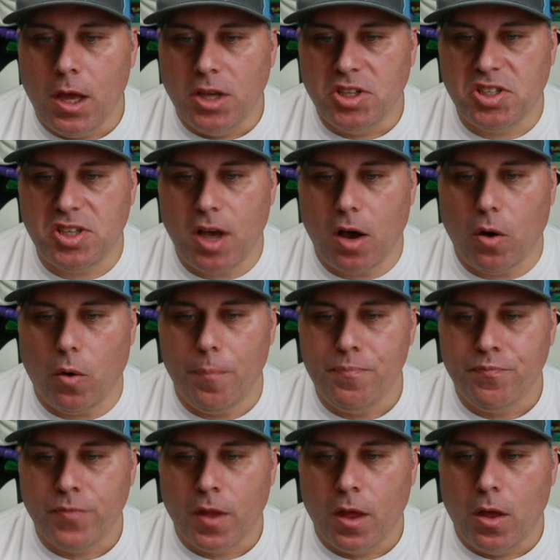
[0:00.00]
So
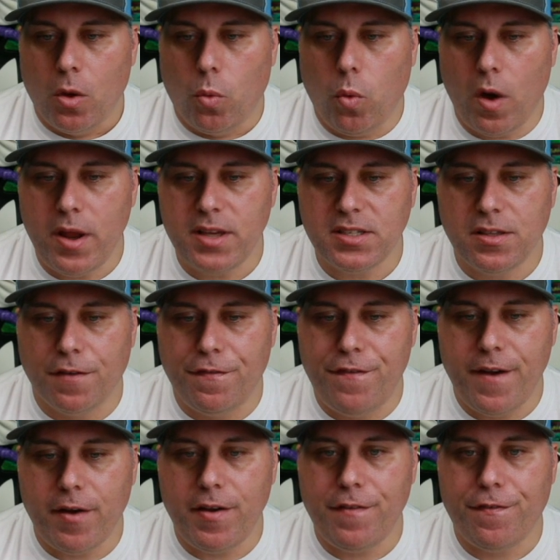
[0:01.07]
what is the
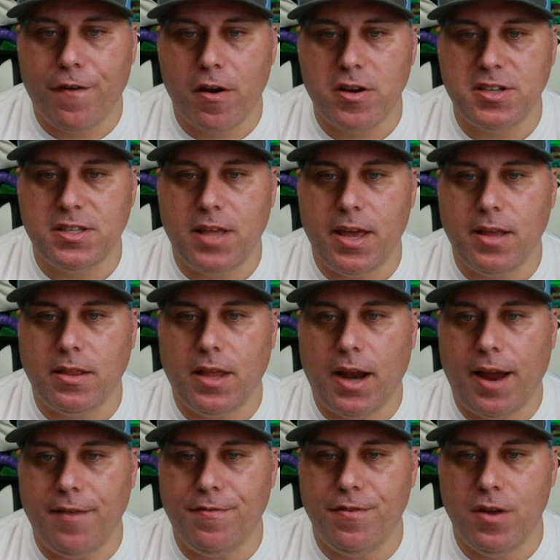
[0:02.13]
very first thing that
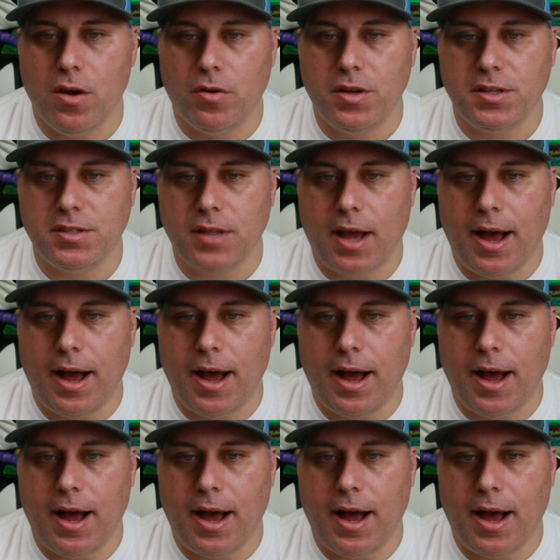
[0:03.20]
I've noticed